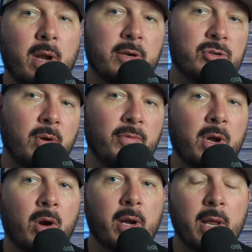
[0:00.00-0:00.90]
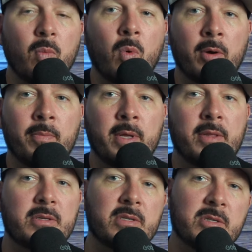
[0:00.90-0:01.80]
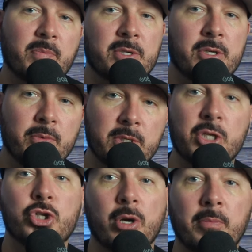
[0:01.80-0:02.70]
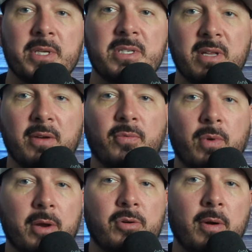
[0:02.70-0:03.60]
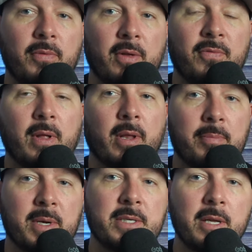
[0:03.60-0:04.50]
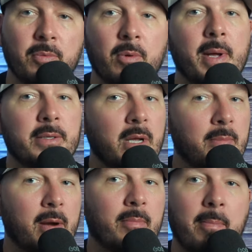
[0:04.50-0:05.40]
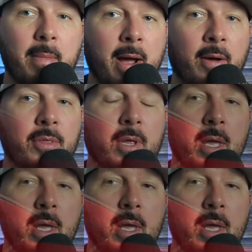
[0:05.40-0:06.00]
I drove the car, he warned me that the suspension was extremely stiff. When I drove it, it felt like my teeth were about to come out of my mouth,